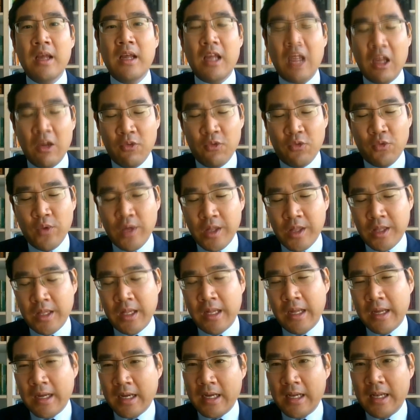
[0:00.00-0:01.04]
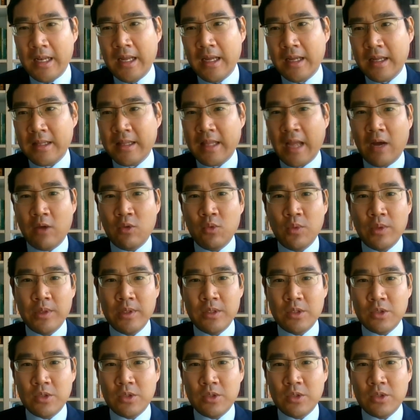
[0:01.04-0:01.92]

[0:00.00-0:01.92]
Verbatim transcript: if we see a clear downward